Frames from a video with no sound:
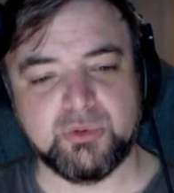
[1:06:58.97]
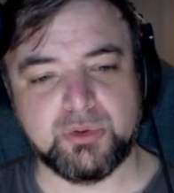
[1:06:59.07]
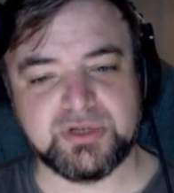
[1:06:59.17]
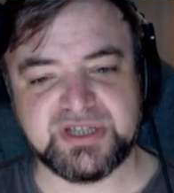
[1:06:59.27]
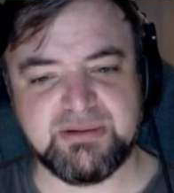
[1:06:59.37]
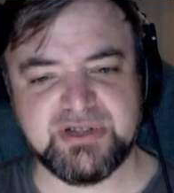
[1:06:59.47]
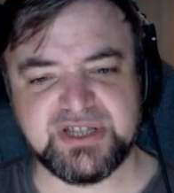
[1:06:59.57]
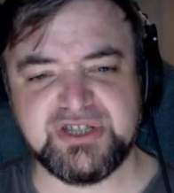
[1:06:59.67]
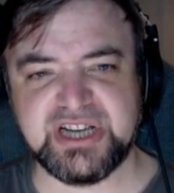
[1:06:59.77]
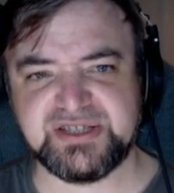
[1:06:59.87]
Someone
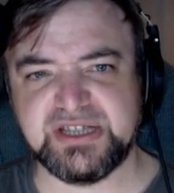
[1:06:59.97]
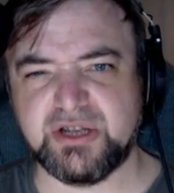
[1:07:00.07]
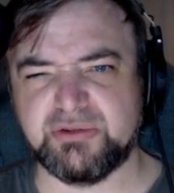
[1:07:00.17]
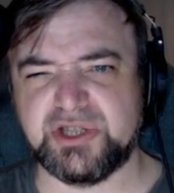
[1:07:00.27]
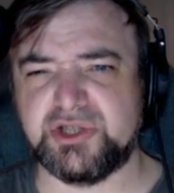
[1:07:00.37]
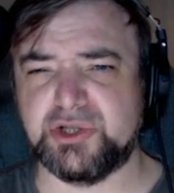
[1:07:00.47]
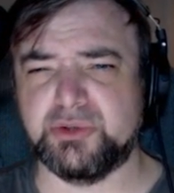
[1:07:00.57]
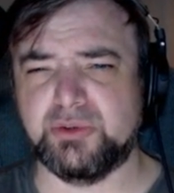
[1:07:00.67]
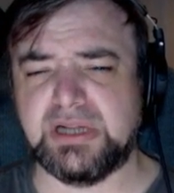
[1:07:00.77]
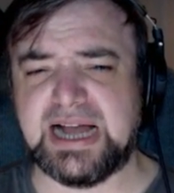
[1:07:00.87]
suggested going to
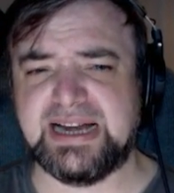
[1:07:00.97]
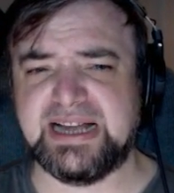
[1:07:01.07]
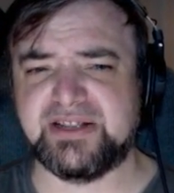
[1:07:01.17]
Jewel, and I can